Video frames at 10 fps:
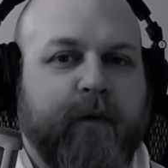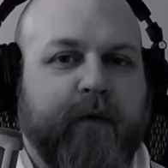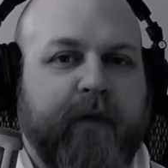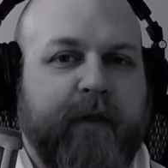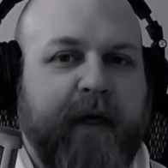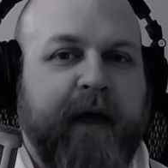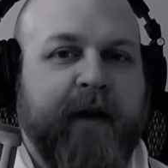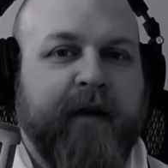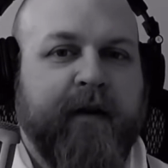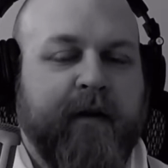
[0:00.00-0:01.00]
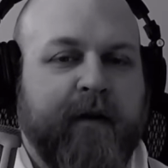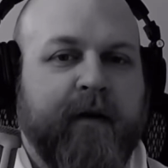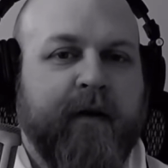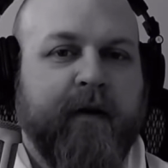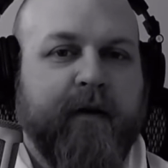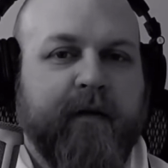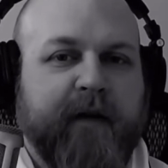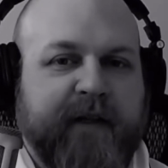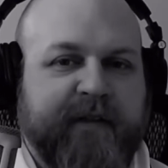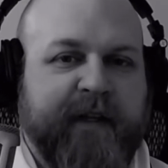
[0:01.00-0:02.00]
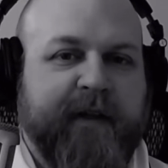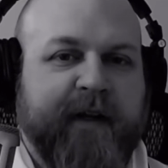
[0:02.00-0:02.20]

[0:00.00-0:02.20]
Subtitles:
Then I set that